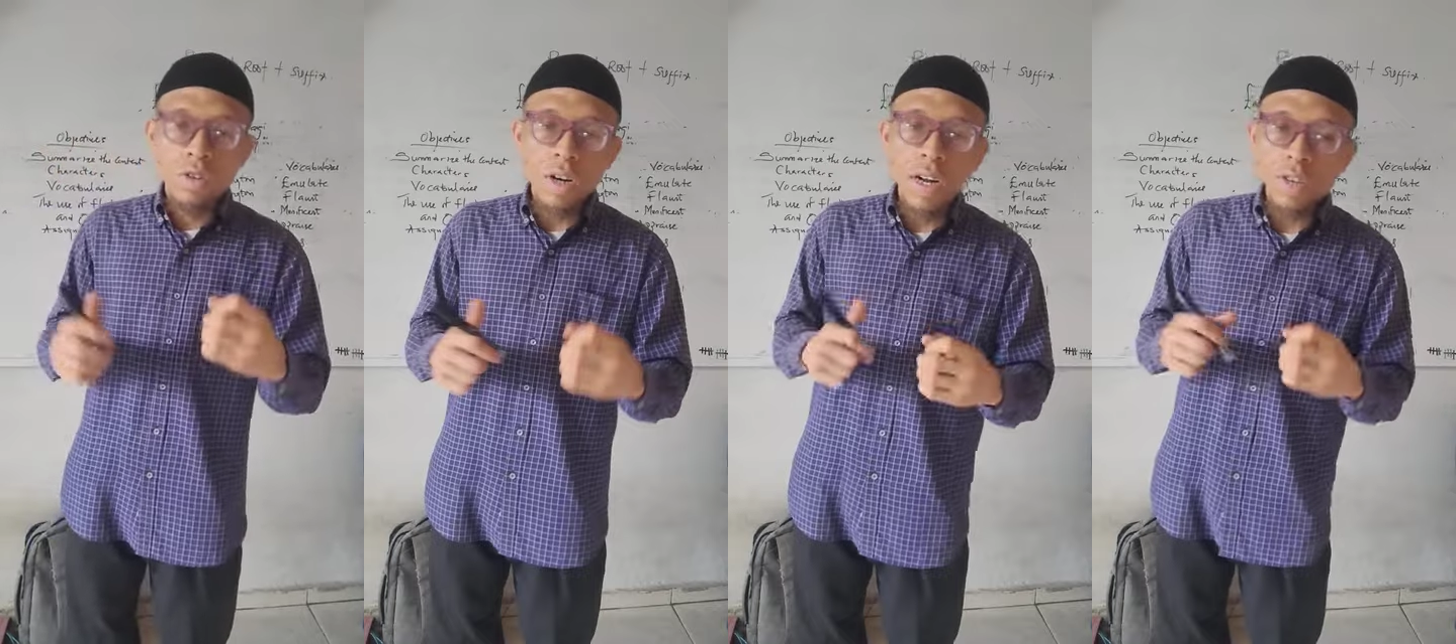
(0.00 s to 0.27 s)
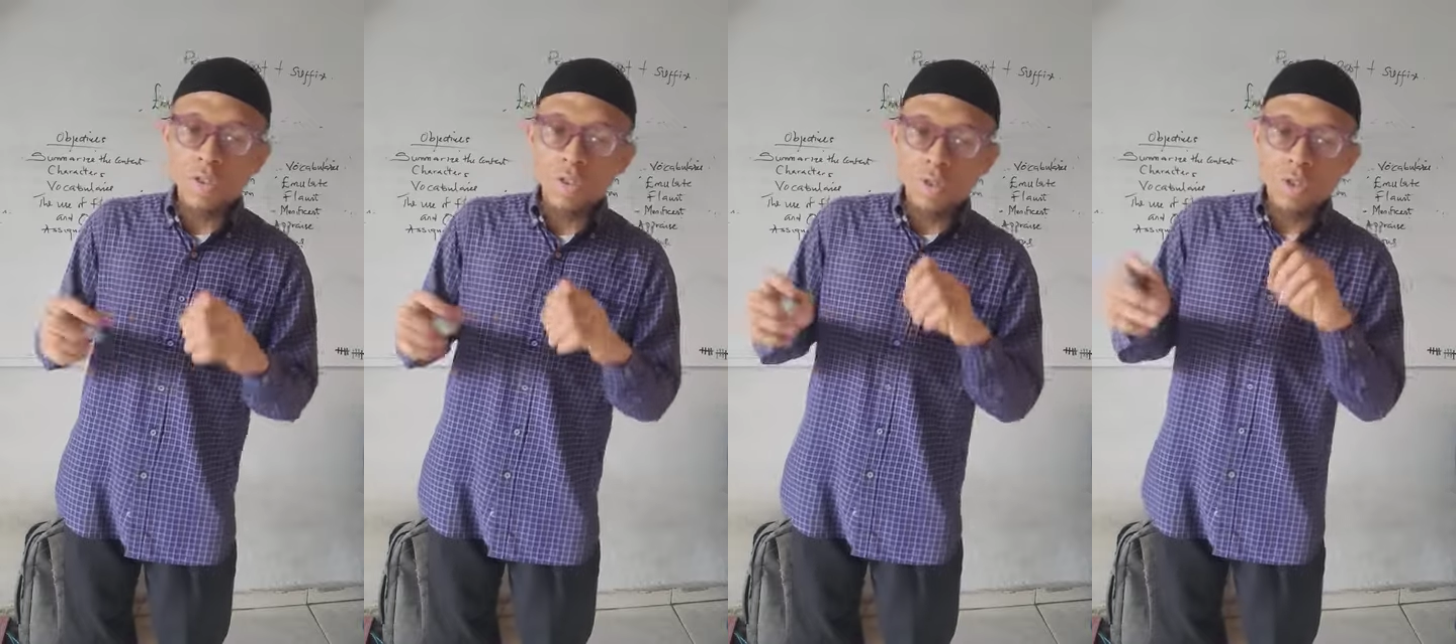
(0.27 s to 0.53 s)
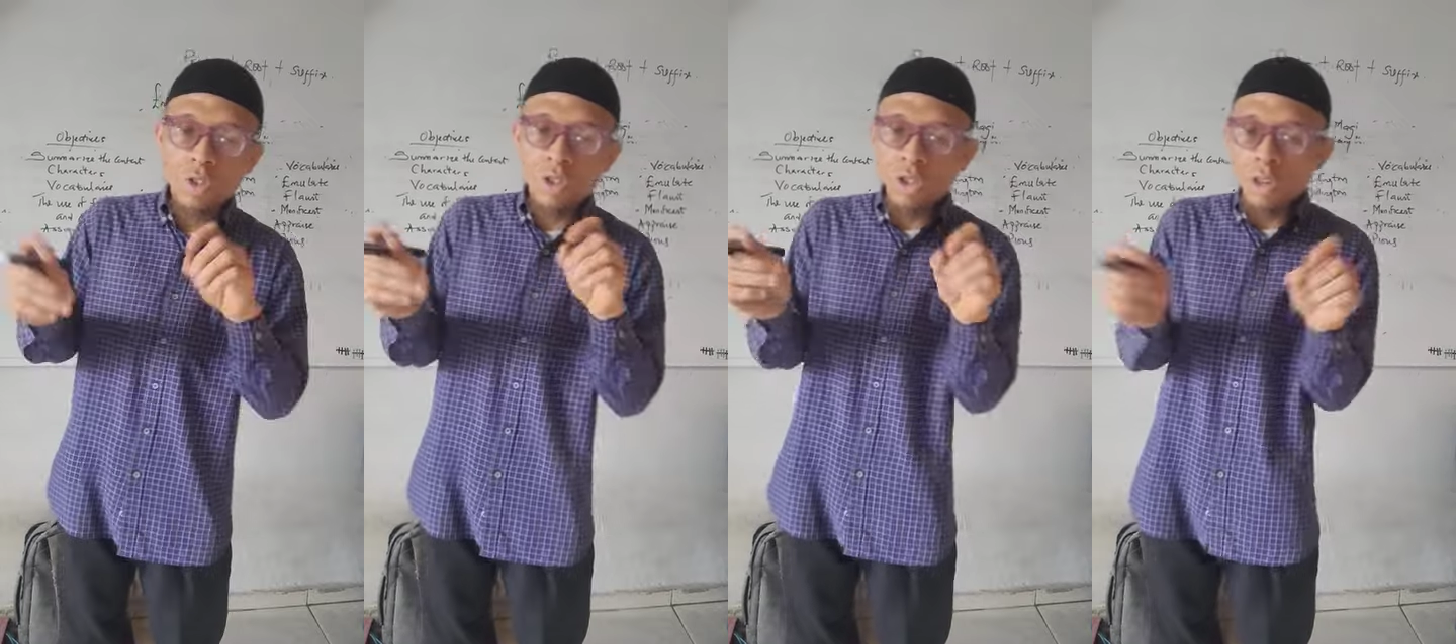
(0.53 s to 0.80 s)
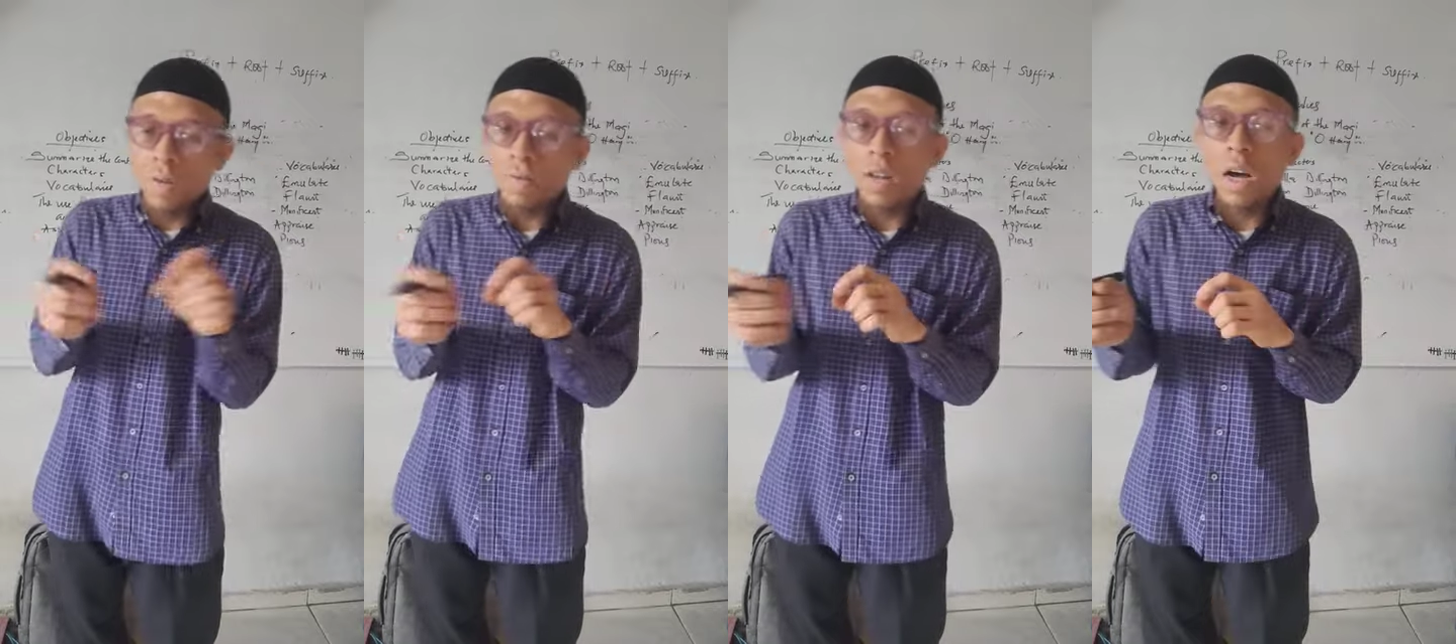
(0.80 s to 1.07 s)
Try to
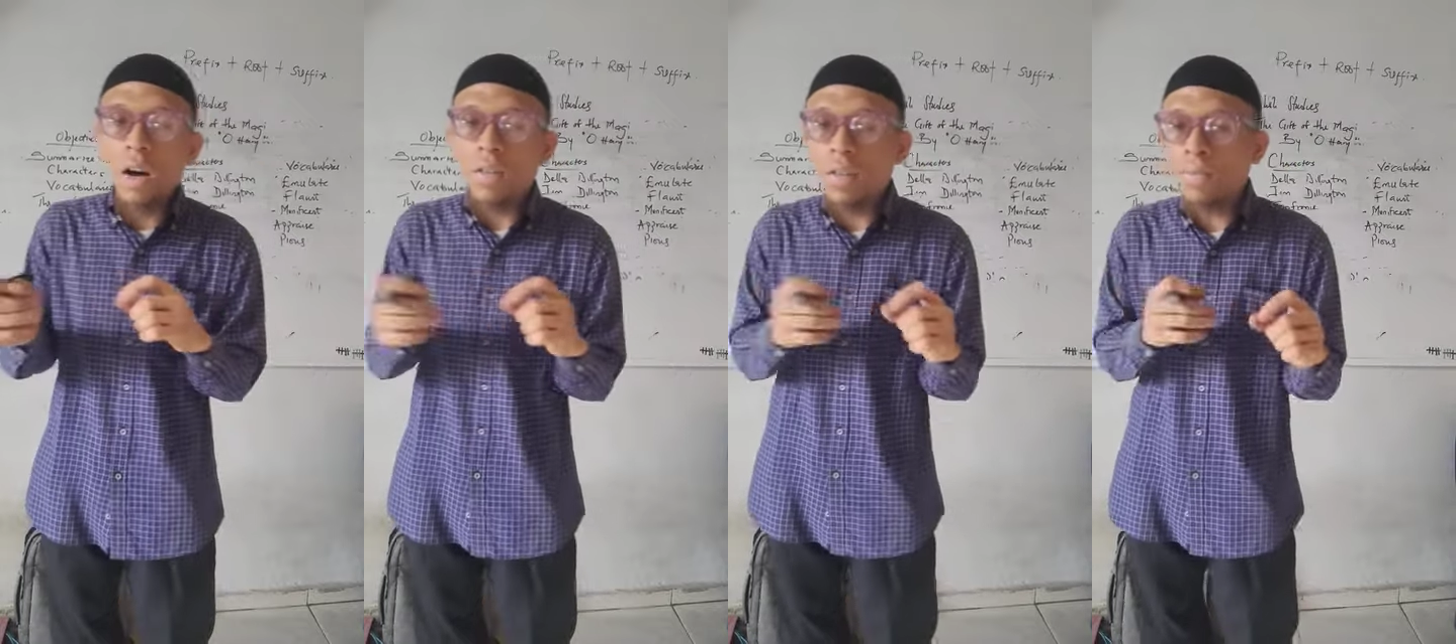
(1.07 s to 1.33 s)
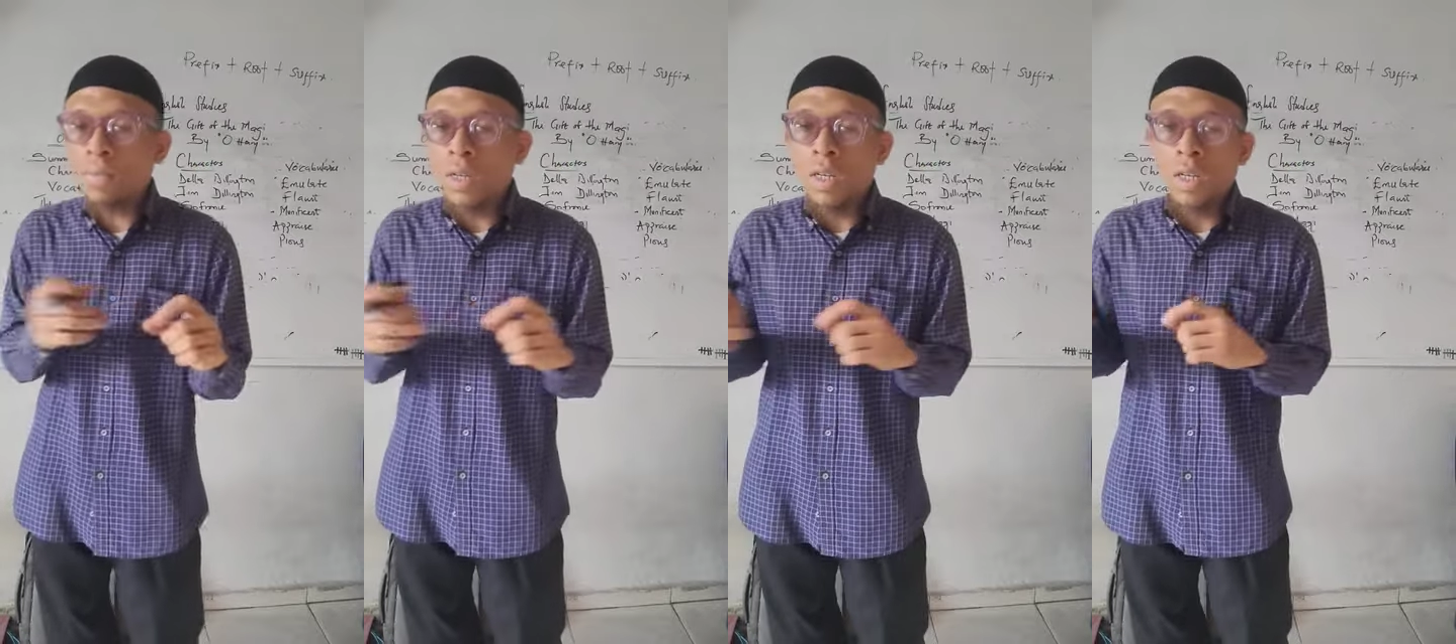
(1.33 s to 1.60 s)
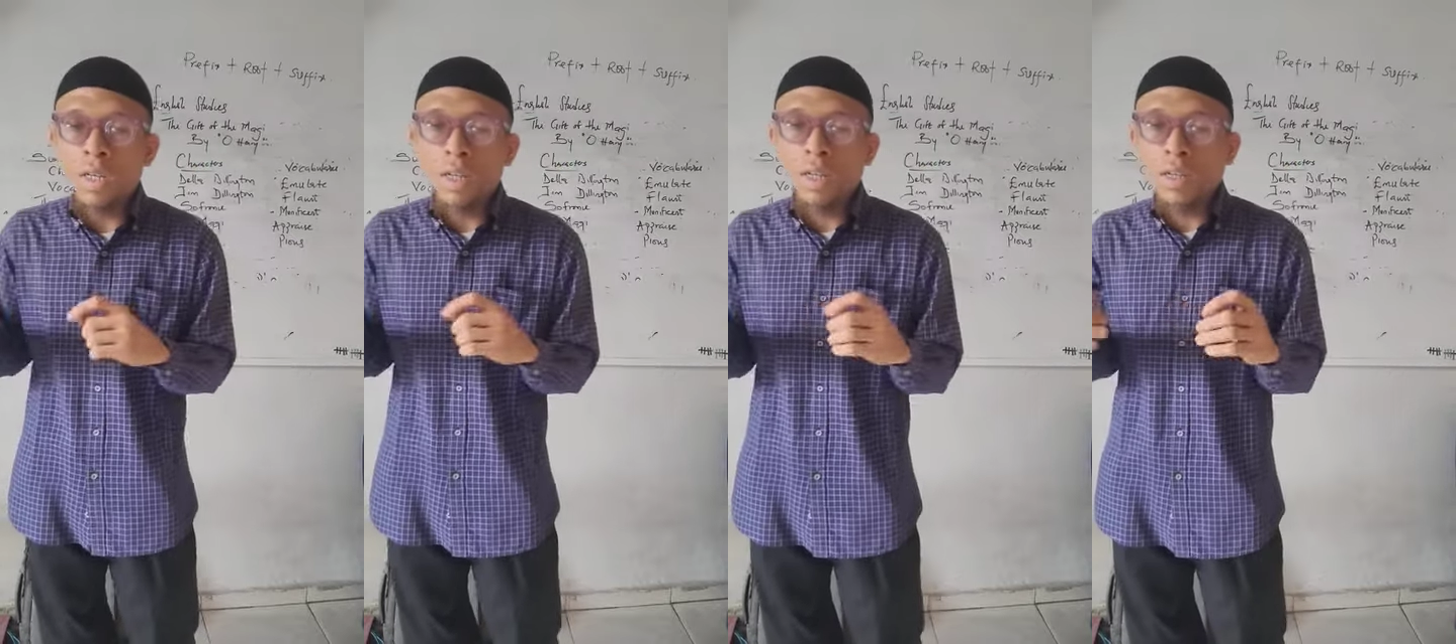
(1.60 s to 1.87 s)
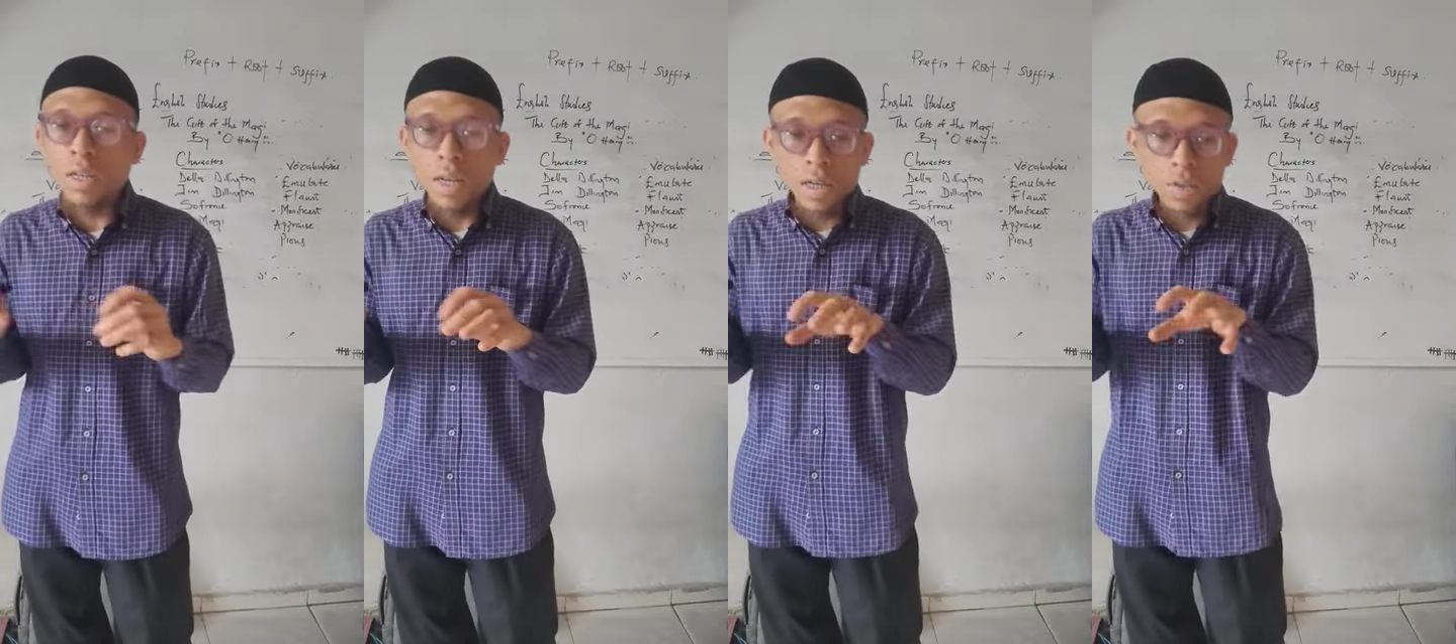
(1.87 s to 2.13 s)
shuffle out the
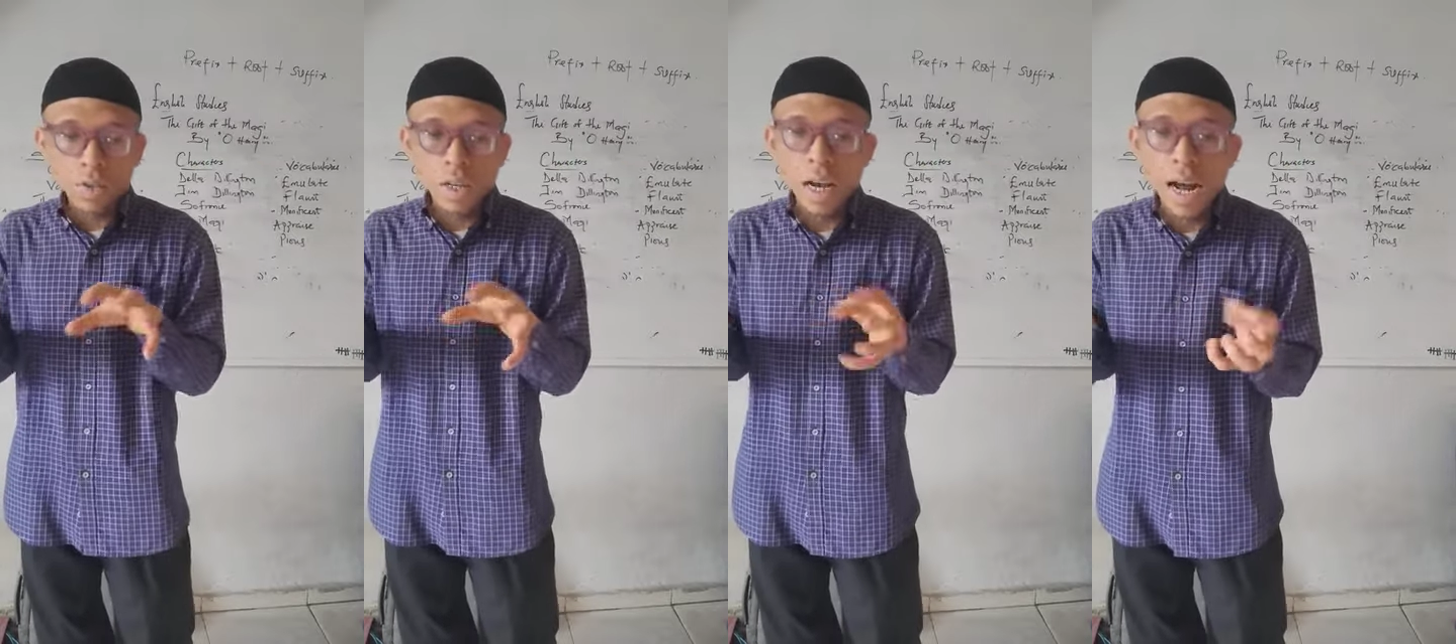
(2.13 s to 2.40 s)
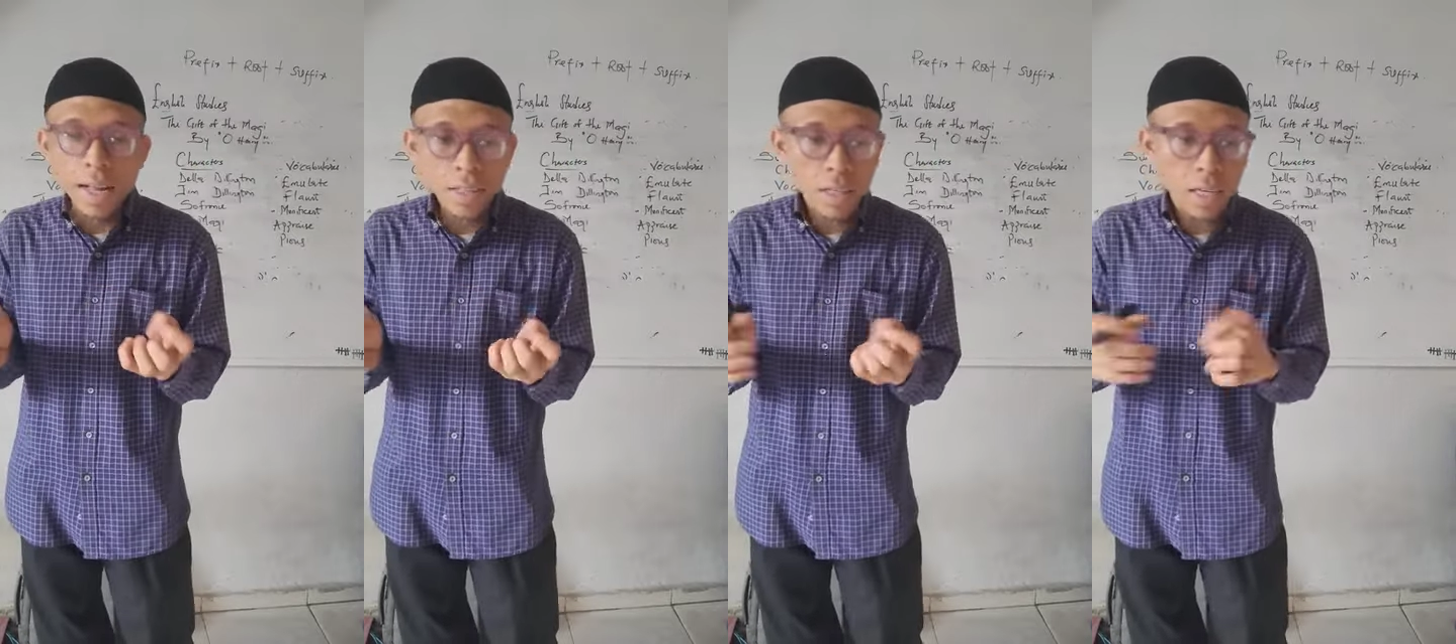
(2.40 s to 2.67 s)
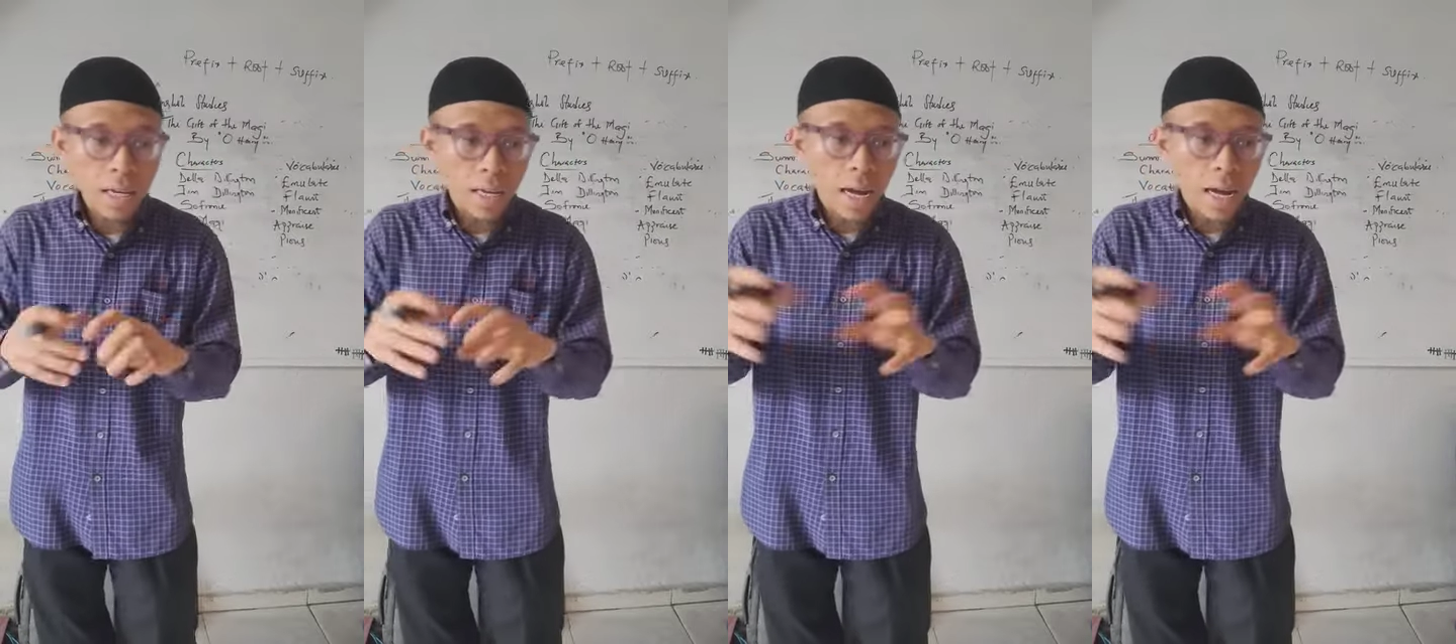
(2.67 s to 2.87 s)
meaning, start